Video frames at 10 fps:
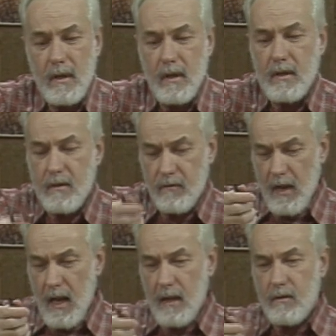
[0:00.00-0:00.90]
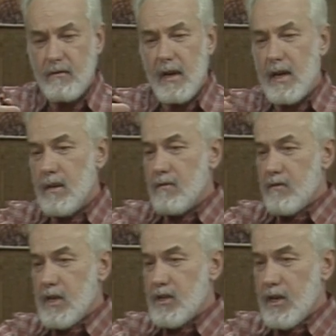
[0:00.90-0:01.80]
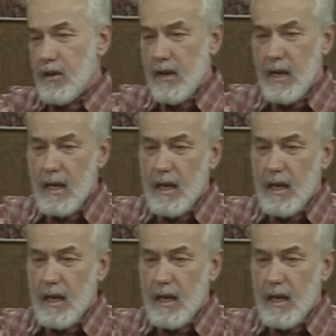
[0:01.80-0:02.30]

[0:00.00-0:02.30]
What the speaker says: because the fellow is fighting the fish here